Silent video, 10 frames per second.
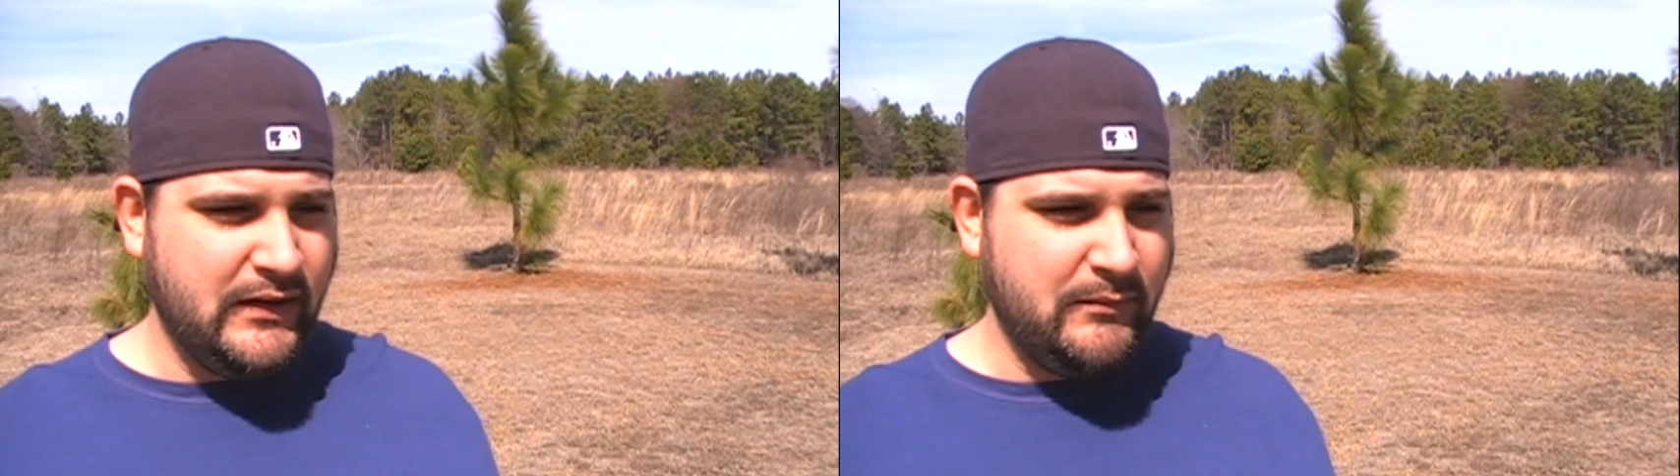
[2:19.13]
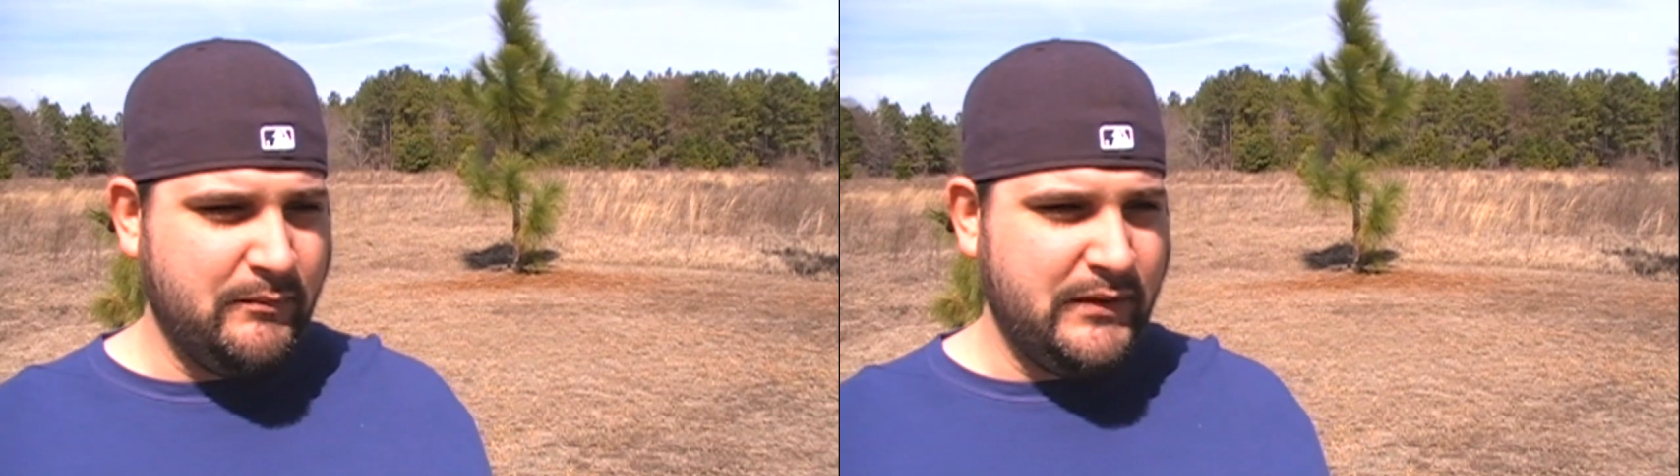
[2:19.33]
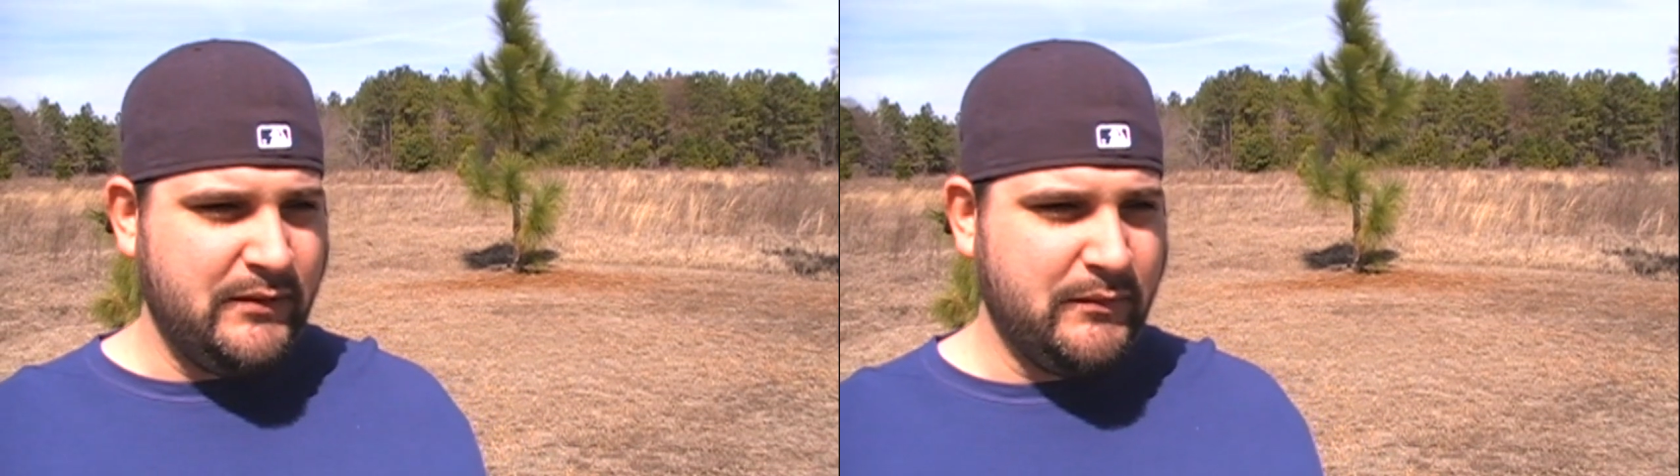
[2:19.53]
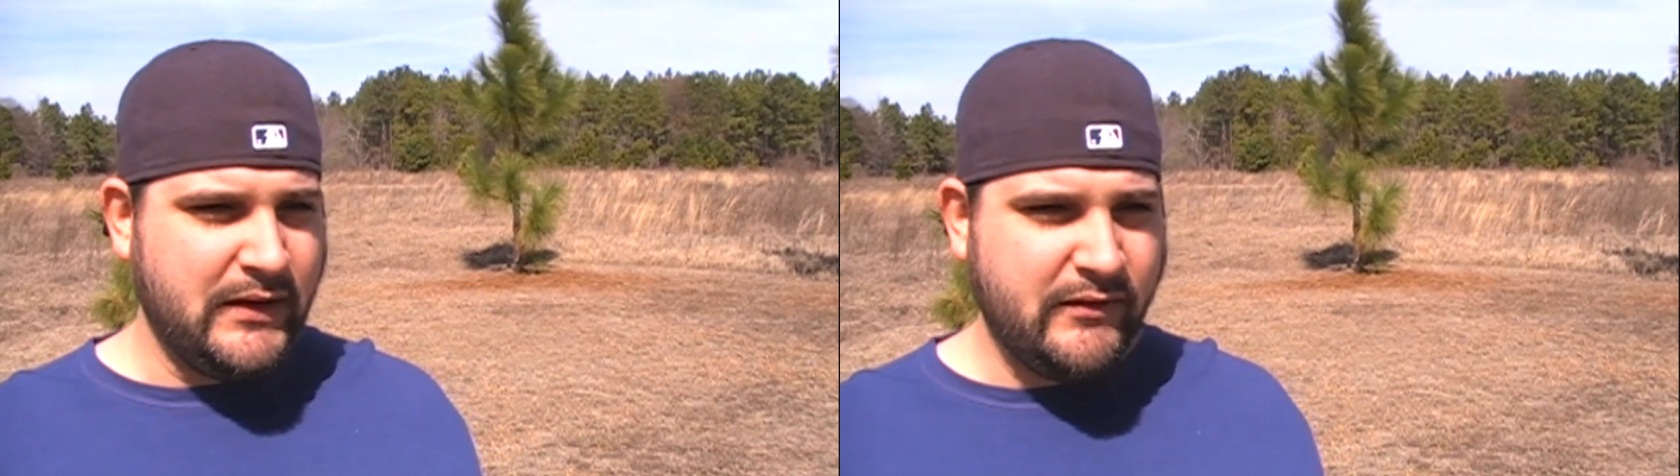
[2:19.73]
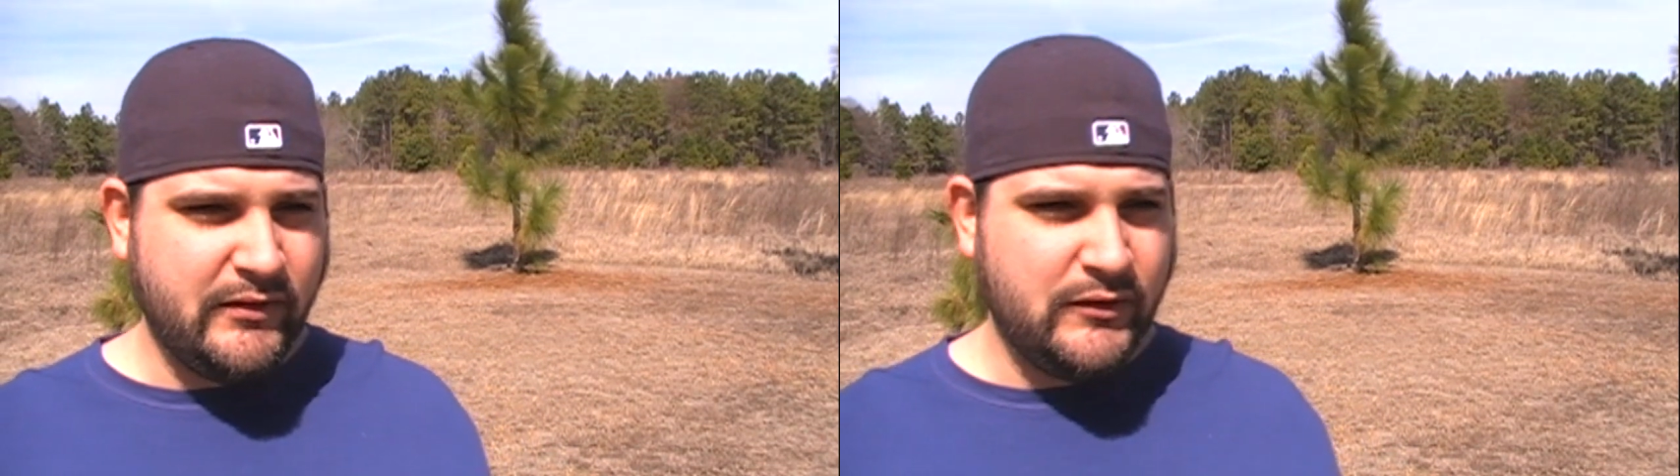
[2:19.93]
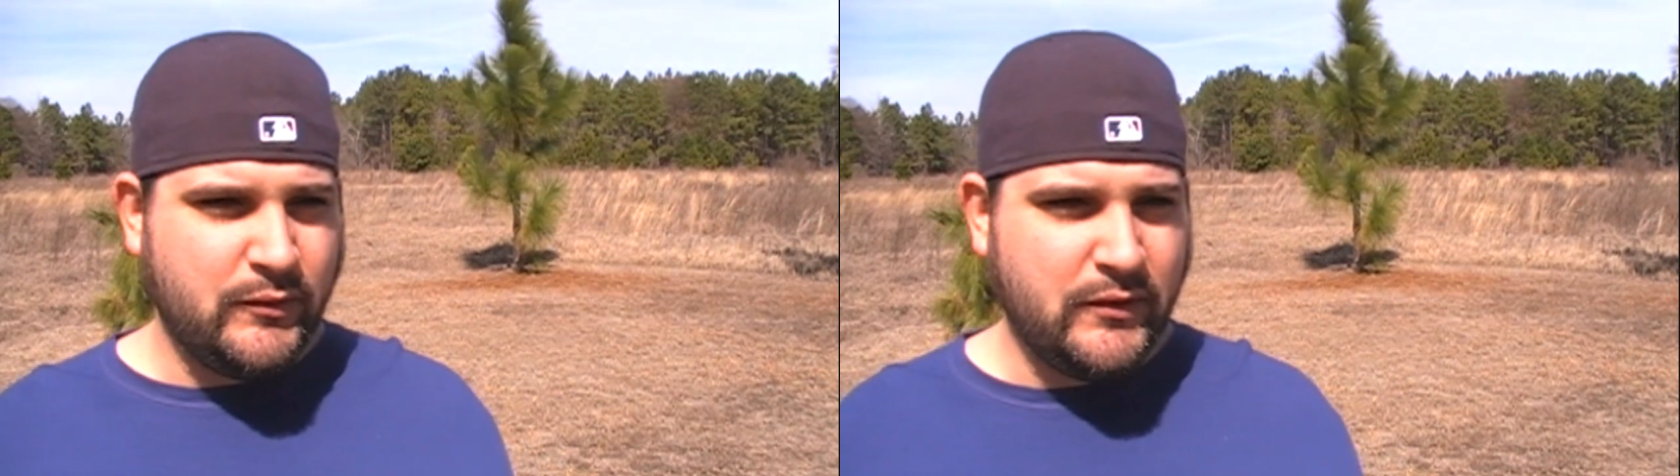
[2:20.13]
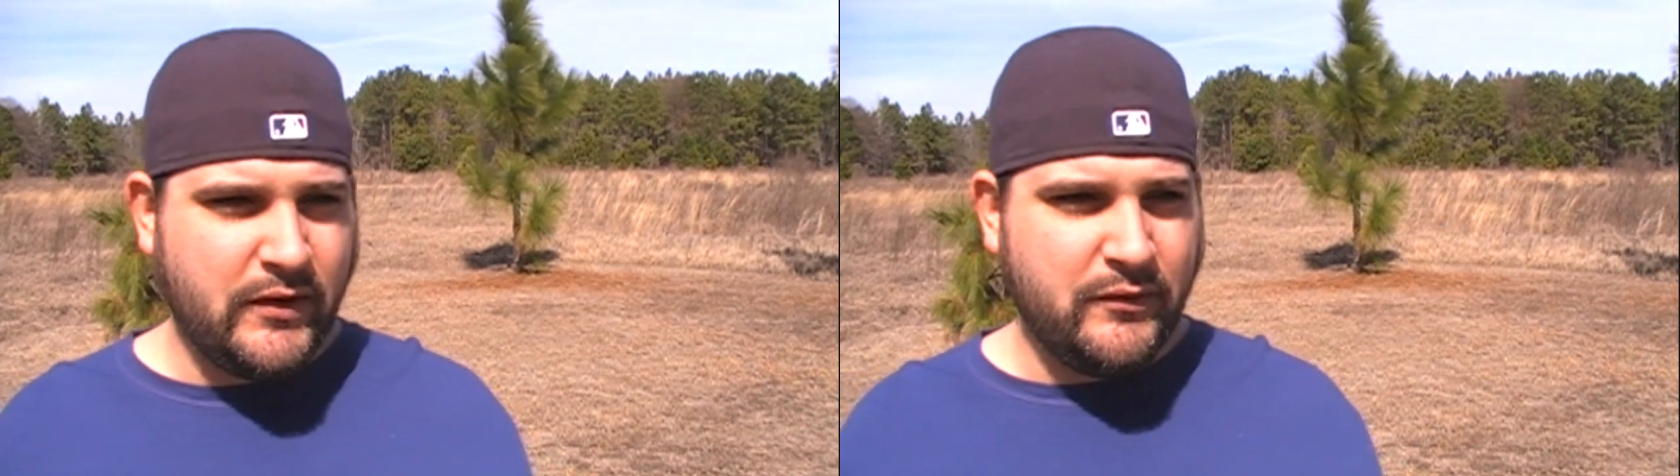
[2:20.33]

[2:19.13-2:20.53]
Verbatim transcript: in being benevolent toward